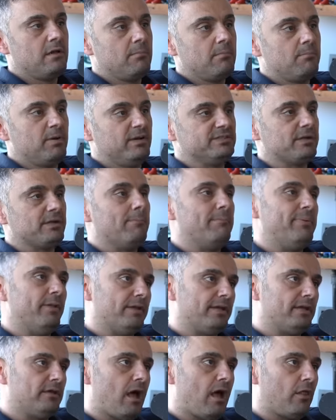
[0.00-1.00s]
but is a
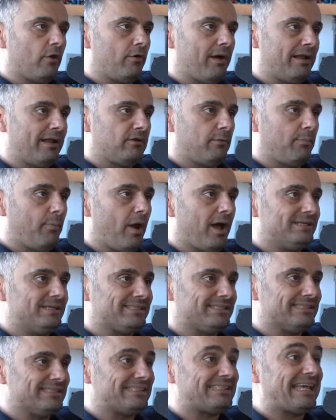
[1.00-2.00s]
billion dollar enterprise
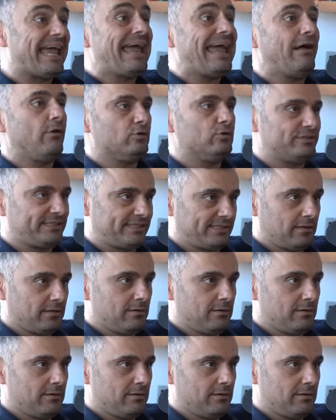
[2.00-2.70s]
in sales